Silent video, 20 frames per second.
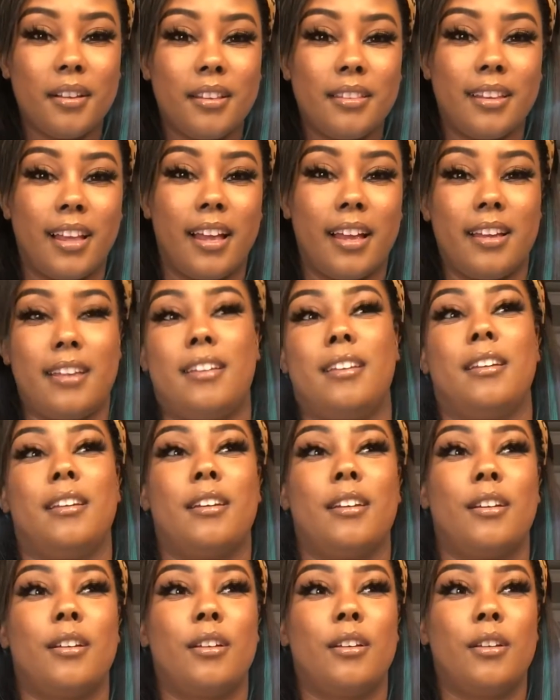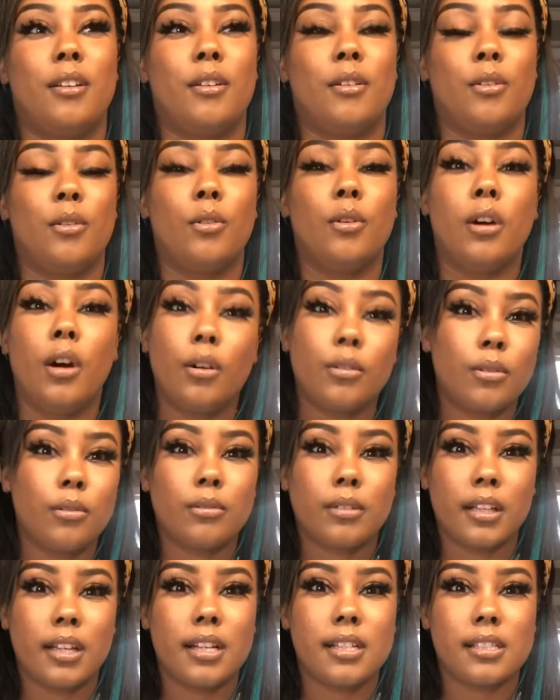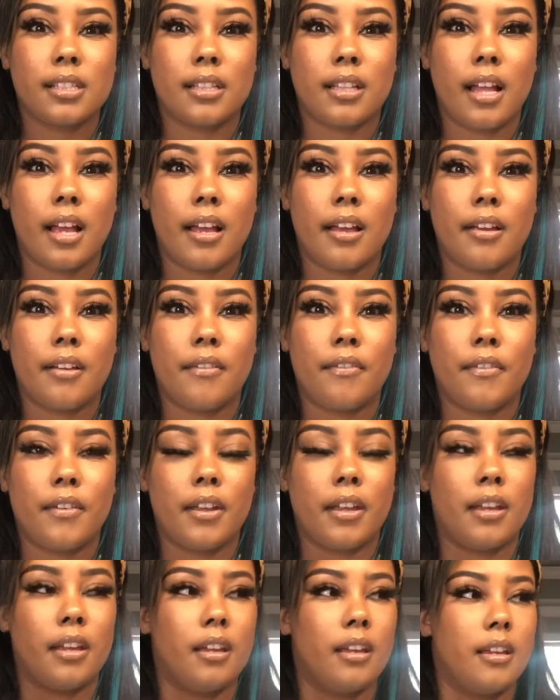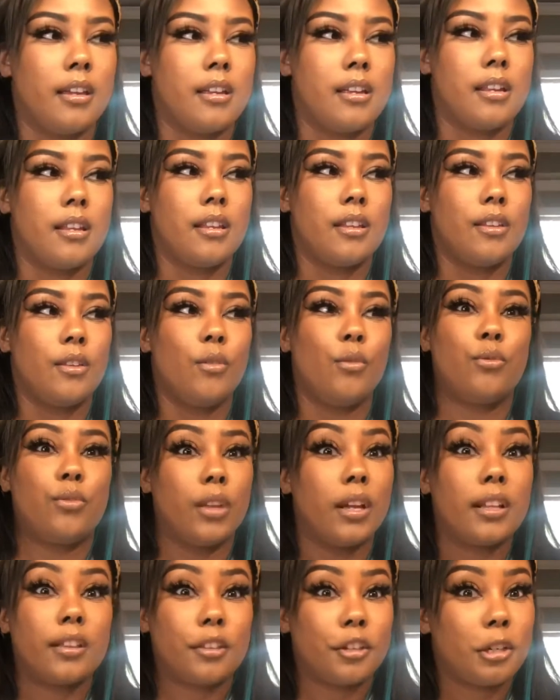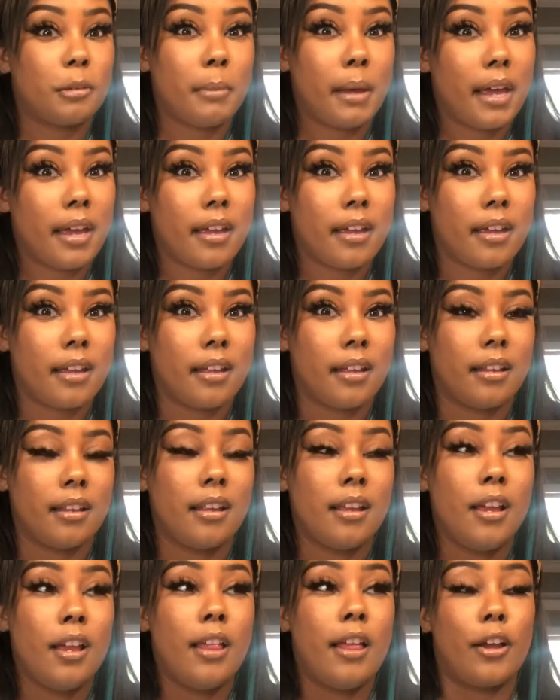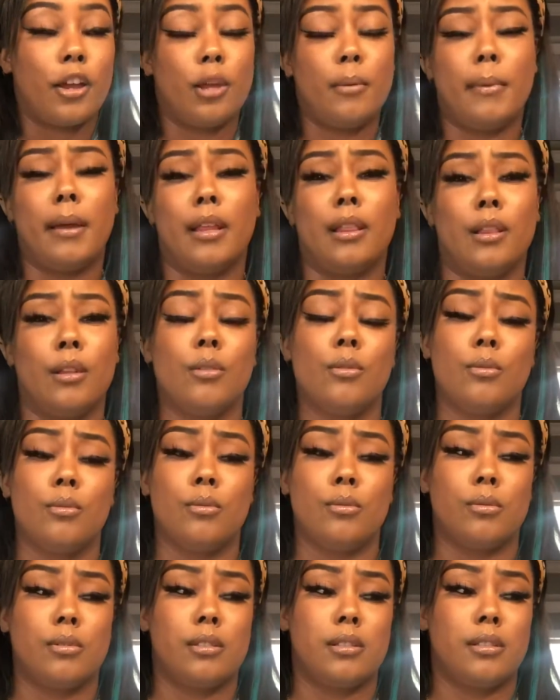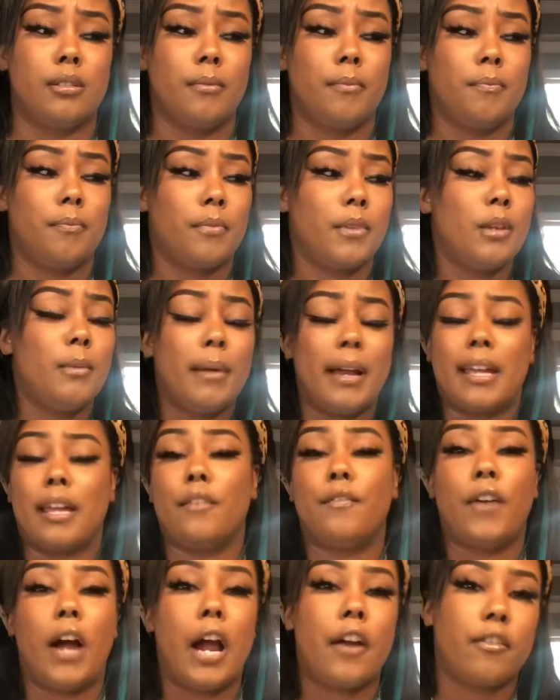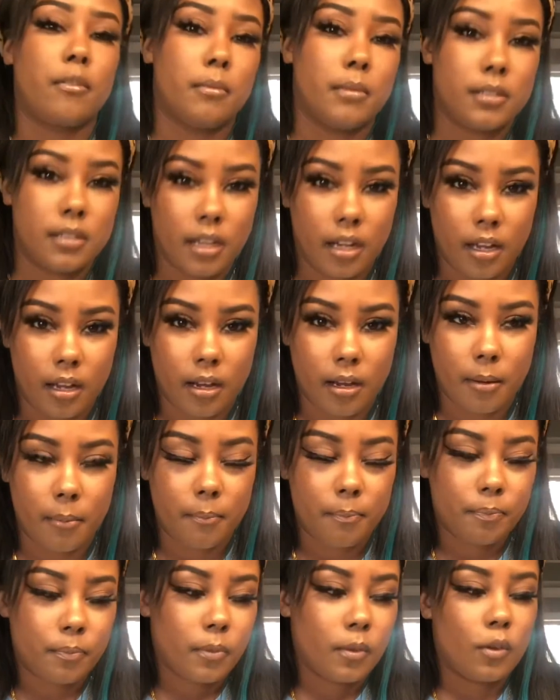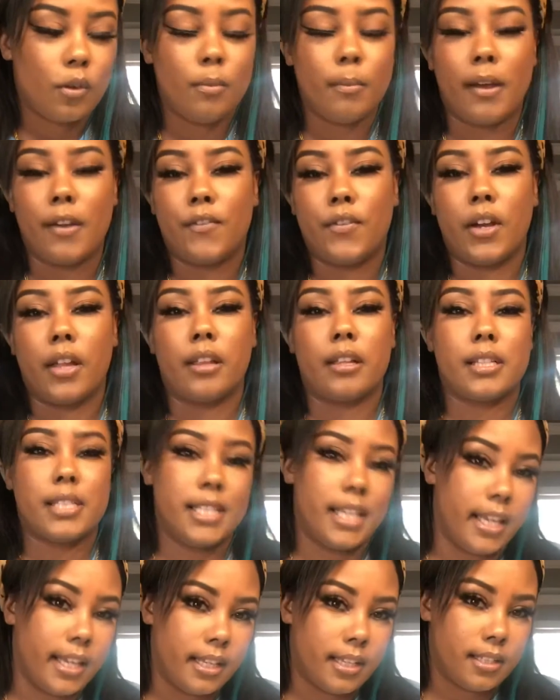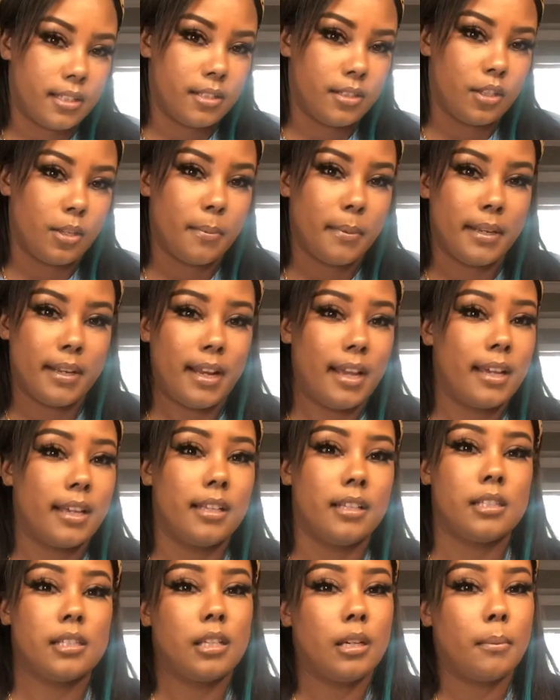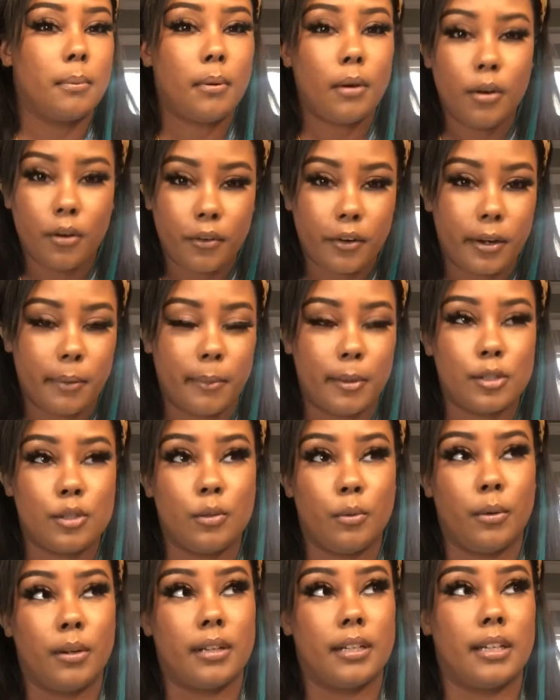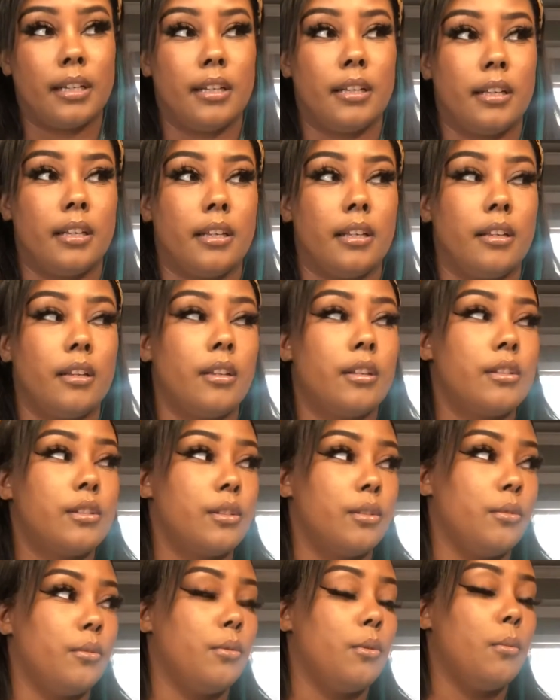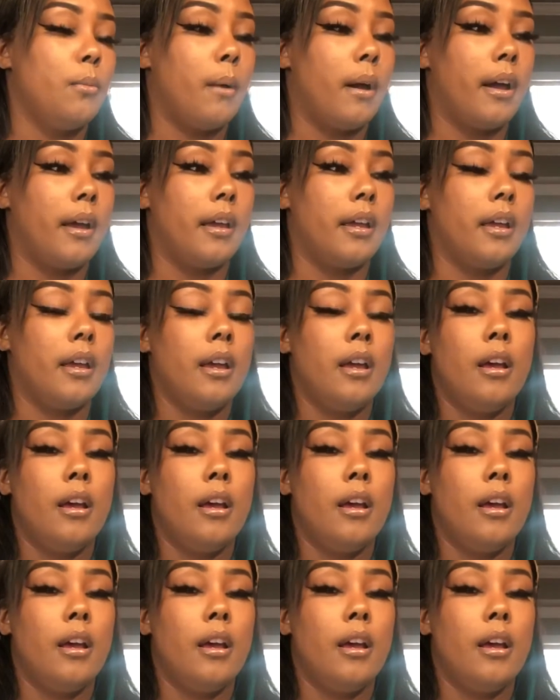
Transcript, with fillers: like, you go through things in life and you think they're bad. Like, you may lose, you might get fired from a job. You may fail a test. You may not get into a program that you wanted to get into. You might